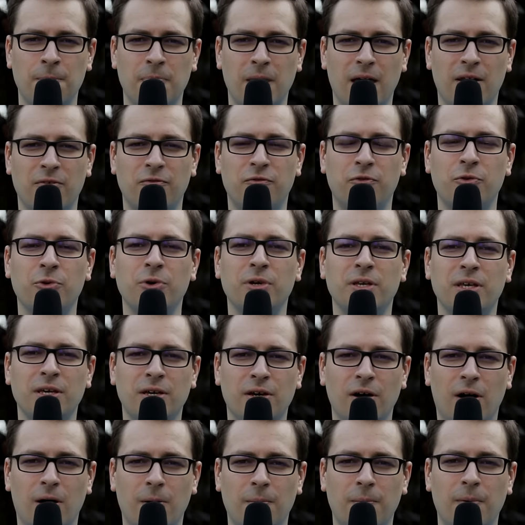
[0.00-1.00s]
And through
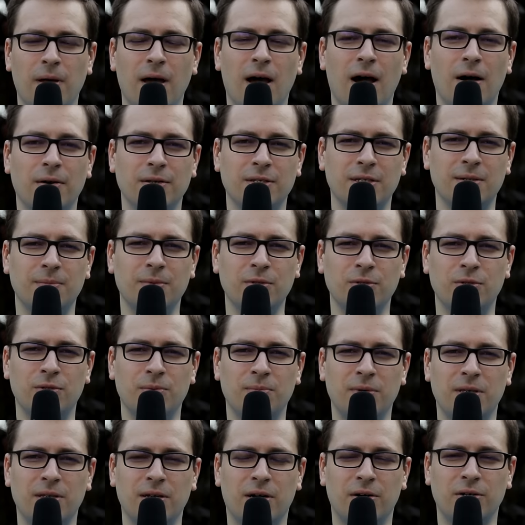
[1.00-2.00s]
EKOP, I was able to
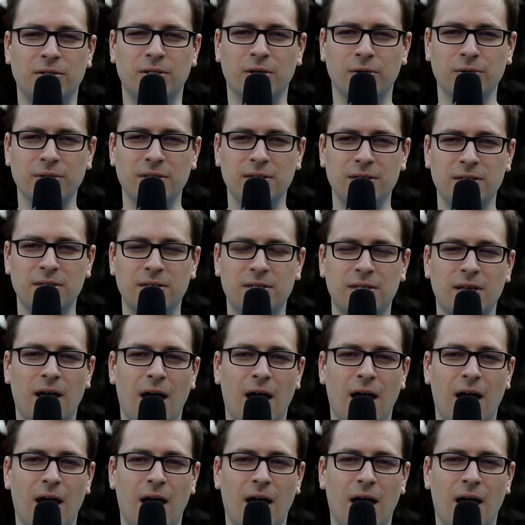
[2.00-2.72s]
meet Artosis.